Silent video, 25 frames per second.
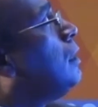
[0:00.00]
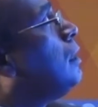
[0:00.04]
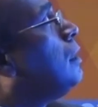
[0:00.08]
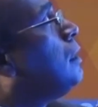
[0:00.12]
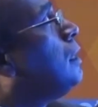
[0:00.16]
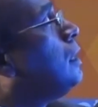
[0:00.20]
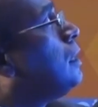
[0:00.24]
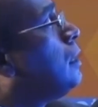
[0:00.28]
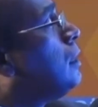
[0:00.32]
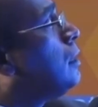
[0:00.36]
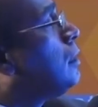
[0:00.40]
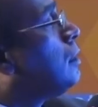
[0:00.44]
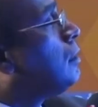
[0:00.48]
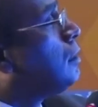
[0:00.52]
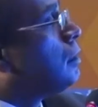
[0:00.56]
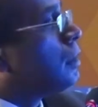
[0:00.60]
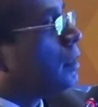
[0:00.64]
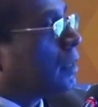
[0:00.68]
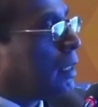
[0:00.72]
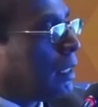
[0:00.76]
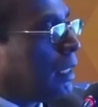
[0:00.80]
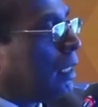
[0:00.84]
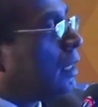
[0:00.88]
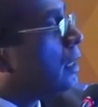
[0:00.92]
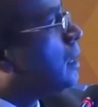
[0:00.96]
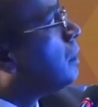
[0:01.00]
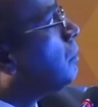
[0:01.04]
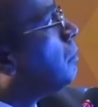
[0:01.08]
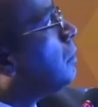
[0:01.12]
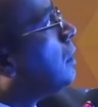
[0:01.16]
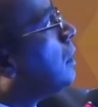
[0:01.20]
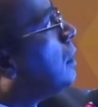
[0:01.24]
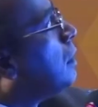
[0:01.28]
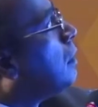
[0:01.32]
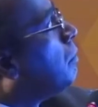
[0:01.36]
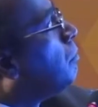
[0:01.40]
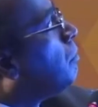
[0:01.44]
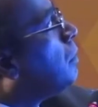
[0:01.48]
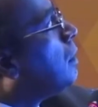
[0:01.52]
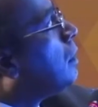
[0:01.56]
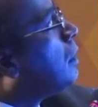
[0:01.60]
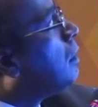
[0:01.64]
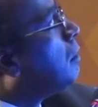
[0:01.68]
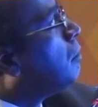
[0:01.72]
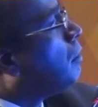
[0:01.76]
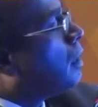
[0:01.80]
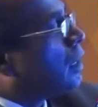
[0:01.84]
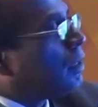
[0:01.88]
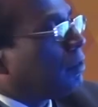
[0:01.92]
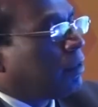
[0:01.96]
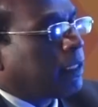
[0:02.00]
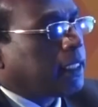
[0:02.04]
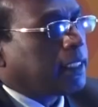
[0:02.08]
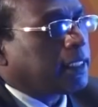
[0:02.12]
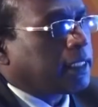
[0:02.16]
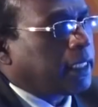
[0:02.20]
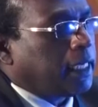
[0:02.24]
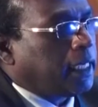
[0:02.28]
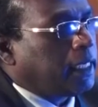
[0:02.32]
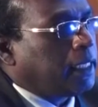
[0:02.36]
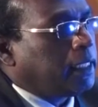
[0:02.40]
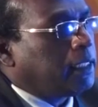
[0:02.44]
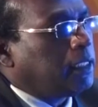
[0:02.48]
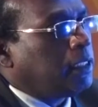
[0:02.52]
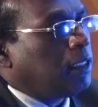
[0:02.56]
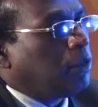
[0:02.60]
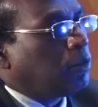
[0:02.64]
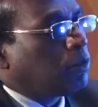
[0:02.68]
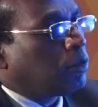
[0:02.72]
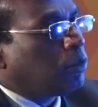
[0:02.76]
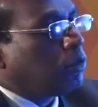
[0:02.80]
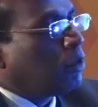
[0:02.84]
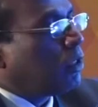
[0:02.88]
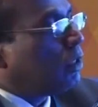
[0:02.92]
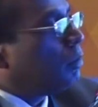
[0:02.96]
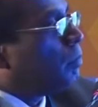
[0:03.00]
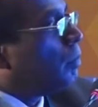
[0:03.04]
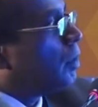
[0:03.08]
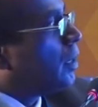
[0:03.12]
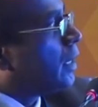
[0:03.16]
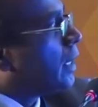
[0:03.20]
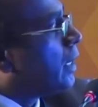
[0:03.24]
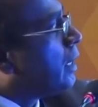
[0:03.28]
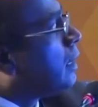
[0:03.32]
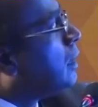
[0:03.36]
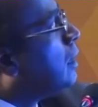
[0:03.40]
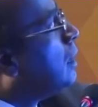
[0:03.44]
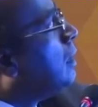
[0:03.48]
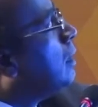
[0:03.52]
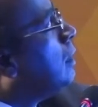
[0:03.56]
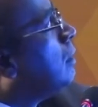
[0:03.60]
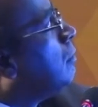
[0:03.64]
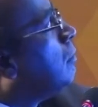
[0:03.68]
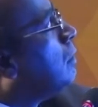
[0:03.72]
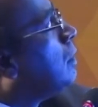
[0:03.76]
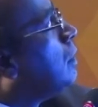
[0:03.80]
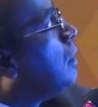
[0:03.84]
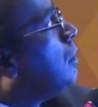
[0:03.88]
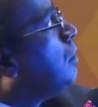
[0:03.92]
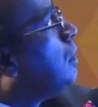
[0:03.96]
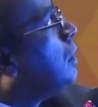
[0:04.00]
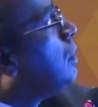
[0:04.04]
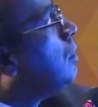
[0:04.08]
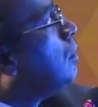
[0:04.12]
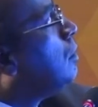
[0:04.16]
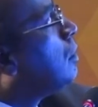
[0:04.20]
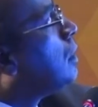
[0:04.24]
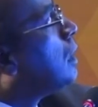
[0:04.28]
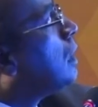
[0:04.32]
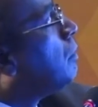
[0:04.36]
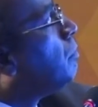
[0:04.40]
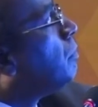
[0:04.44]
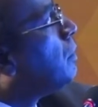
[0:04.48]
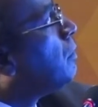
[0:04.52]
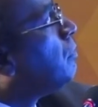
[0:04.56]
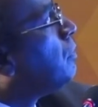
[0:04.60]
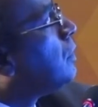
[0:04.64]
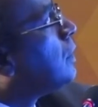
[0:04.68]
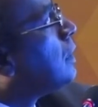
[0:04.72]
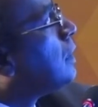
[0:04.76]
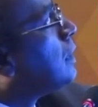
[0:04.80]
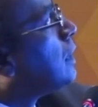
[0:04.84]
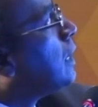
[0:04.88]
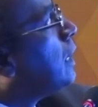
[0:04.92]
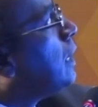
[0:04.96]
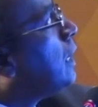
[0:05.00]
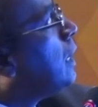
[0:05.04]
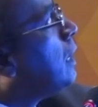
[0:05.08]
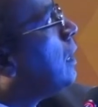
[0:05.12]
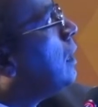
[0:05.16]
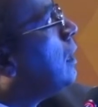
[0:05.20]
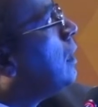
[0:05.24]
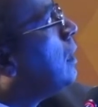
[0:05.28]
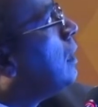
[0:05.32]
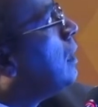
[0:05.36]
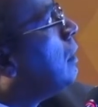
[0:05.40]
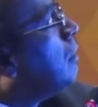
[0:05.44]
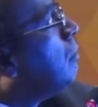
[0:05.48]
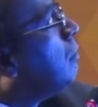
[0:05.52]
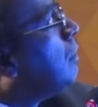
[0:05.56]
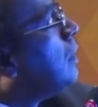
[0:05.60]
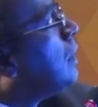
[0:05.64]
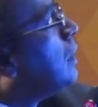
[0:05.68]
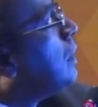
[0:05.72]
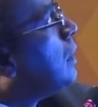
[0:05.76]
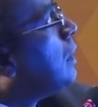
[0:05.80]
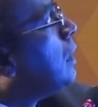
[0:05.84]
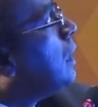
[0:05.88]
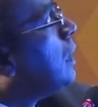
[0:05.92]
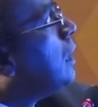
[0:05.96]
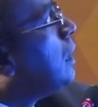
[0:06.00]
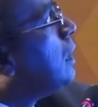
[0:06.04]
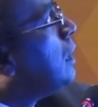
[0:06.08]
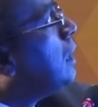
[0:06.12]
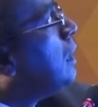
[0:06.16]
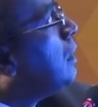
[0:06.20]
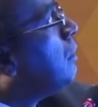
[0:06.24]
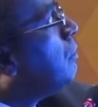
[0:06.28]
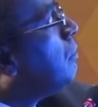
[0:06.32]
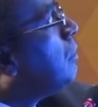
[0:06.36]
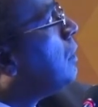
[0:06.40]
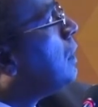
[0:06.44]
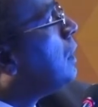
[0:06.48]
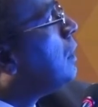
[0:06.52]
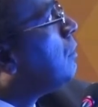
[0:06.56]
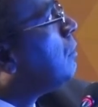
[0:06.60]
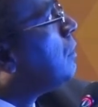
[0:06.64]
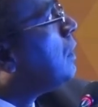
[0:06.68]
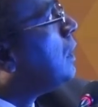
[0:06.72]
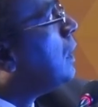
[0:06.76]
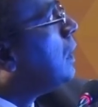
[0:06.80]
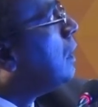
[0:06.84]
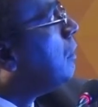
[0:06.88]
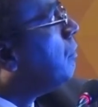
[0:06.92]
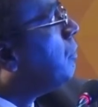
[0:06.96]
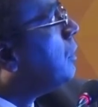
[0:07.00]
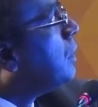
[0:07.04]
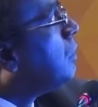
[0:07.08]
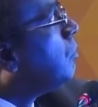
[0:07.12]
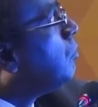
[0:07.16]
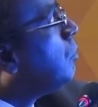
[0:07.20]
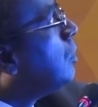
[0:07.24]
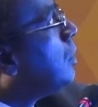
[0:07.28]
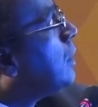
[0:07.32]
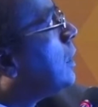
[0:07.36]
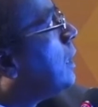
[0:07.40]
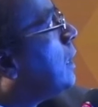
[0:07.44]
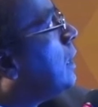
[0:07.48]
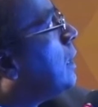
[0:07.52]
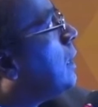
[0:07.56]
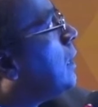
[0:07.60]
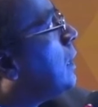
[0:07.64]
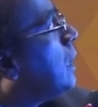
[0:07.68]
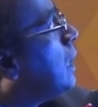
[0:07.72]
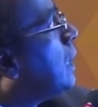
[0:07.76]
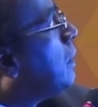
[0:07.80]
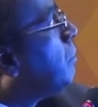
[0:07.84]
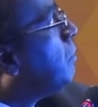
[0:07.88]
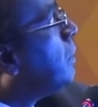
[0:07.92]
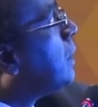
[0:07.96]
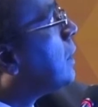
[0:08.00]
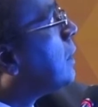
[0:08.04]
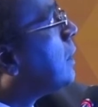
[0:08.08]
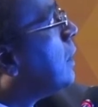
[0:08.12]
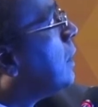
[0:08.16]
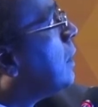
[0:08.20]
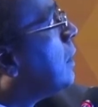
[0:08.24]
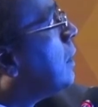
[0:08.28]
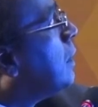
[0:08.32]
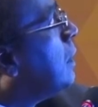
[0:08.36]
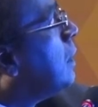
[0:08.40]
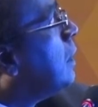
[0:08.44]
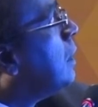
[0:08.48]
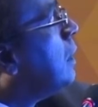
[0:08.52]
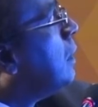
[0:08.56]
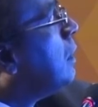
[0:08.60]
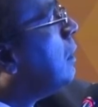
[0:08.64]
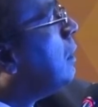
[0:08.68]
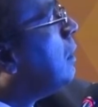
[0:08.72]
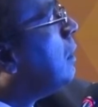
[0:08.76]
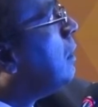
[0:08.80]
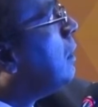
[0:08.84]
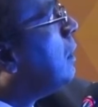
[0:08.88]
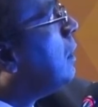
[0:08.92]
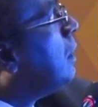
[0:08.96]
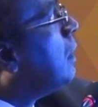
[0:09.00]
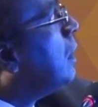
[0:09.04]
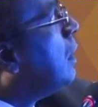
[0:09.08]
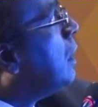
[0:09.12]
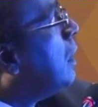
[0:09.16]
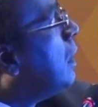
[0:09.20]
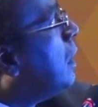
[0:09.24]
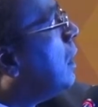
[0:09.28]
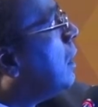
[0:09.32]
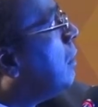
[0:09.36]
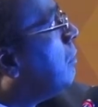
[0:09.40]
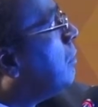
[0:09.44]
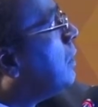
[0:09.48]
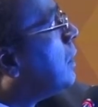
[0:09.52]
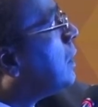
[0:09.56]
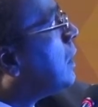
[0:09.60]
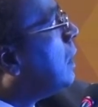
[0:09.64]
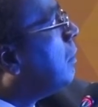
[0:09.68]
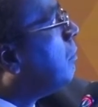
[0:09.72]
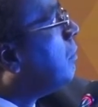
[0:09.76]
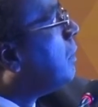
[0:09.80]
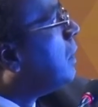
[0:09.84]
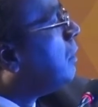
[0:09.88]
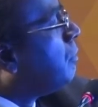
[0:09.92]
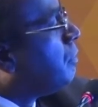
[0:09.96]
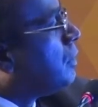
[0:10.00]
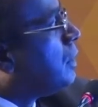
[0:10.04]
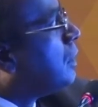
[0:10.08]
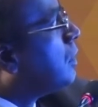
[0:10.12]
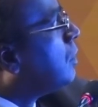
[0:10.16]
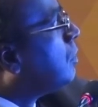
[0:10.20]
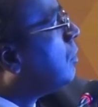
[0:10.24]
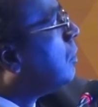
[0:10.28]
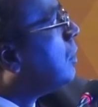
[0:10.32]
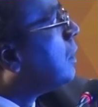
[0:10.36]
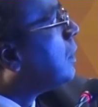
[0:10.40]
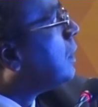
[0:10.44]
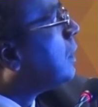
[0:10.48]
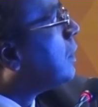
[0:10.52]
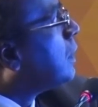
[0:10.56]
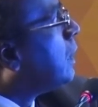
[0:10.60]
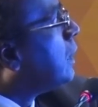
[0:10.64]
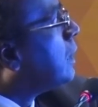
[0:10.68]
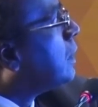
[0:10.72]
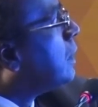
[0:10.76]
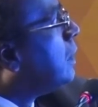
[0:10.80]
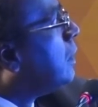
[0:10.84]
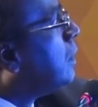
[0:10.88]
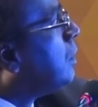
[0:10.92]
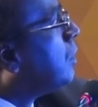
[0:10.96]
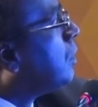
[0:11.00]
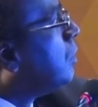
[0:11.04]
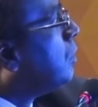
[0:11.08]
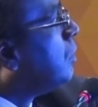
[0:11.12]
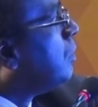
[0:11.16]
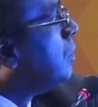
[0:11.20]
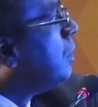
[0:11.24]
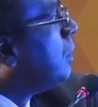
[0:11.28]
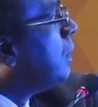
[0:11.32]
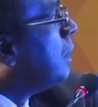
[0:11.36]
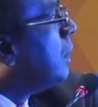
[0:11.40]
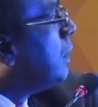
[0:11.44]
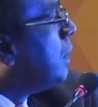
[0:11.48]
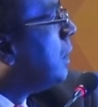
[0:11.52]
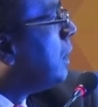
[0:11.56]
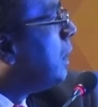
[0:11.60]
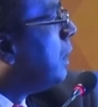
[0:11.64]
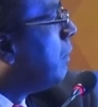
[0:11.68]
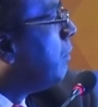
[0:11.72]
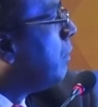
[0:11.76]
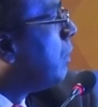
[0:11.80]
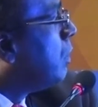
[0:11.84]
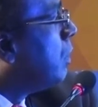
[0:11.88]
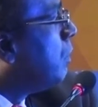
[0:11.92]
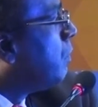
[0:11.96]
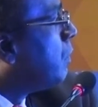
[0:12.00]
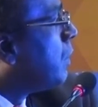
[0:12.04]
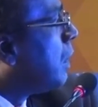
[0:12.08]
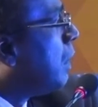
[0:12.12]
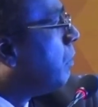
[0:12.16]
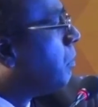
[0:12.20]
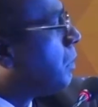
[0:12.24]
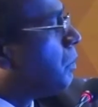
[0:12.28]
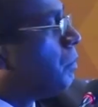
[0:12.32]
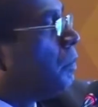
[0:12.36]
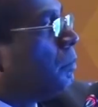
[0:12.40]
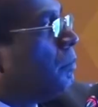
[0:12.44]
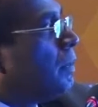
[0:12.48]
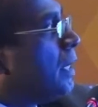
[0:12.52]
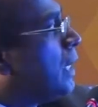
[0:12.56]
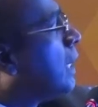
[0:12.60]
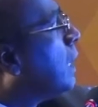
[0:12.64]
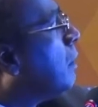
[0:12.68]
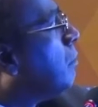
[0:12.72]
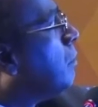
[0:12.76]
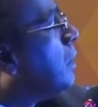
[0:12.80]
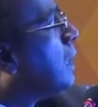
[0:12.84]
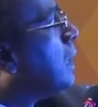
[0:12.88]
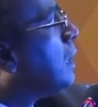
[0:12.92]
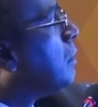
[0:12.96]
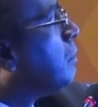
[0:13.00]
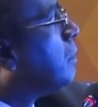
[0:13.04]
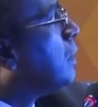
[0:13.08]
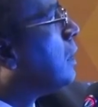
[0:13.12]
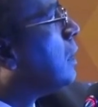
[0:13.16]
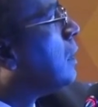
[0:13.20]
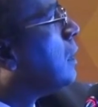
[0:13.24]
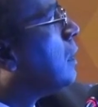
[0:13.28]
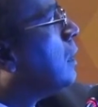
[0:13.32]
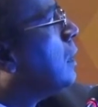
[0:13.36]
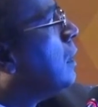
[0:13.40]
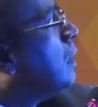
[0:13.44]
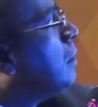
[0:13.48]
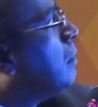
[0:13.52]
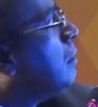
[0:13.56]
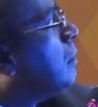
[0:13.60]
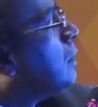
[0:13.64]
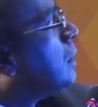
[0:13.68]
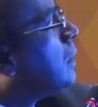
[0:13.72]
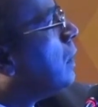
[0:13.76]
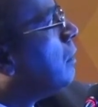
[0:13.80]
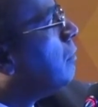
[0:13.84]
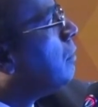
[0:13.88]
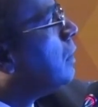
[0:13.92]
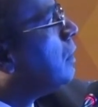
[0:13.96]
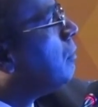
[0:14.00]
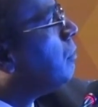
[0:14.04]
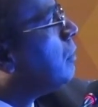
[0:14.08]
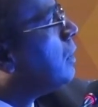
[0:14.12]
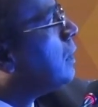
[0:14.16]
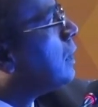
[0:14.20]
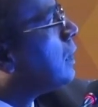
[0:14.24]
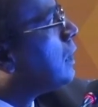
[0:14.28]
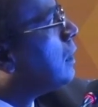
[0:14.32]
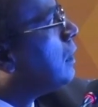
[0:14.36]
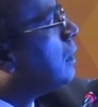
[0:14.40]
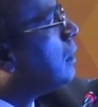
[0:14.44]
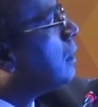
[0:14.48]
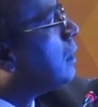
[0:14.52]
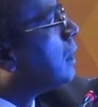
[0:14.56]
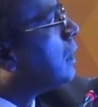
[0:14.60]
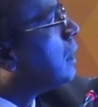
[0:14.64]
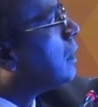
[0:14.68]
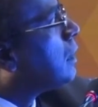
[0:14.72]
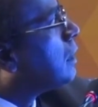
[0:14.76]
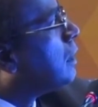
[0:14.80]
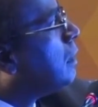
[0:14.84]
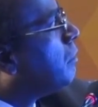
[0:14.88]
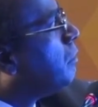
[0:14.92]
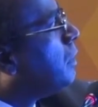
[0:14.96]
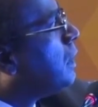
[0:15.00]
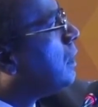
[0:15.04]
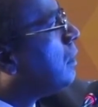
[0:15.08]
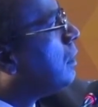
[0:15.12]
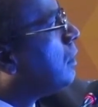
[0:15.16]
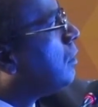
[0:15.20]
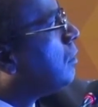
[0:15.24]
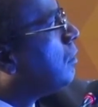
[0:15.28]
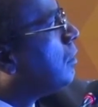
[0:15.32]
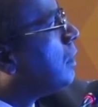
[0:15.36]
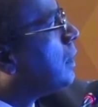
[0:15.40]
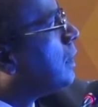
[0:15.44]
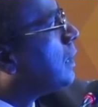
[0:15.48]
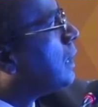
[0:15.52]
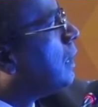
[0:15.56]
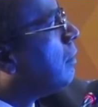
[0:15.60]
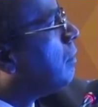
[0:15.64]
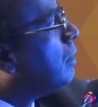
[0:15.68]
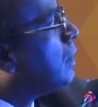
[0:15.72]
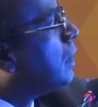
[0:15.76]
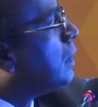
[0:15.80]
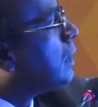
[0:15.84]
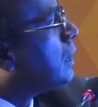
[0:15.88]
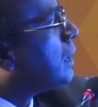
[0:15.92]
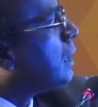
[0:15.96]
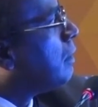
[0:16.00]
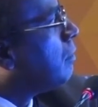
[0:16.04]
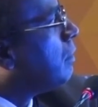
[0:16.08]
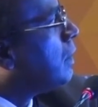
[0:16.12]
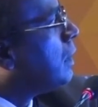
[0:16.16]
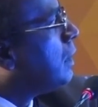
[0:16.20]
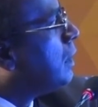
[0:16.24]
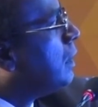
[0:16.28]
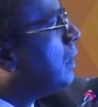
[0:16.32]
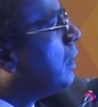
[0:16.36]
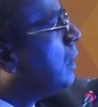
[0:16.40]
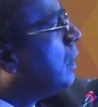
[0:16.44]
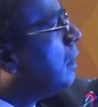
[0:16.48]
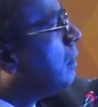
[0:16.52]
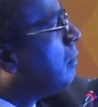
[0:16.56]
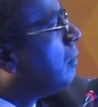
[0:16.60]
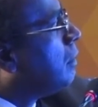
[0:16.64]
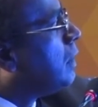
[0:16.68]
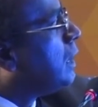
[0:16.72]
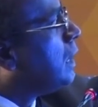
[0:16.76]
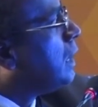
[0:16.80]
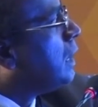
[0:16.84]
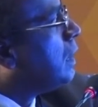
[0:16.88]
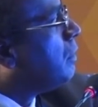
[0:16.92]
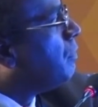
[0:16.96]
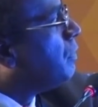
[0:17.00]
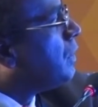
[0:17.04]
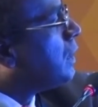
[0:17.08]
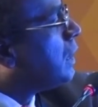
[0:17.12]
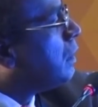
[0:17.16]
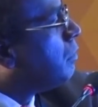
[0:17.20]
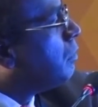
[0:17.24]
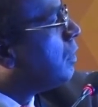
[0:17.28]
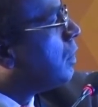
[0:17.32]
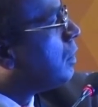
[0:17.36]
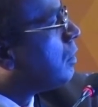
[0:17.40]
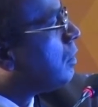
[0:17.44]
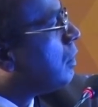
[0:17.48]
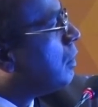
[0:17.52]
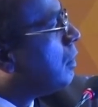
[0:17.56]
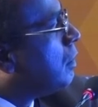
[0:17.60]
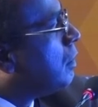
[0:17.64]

This is to work out a strategy how to go about it. When you do a nuclear perfusion study, when the EF is more than 30%, if the sum difference score is less than 2, then we go for optimum medical management. When some difference score is between 2 to 7 or 7, when the EF is about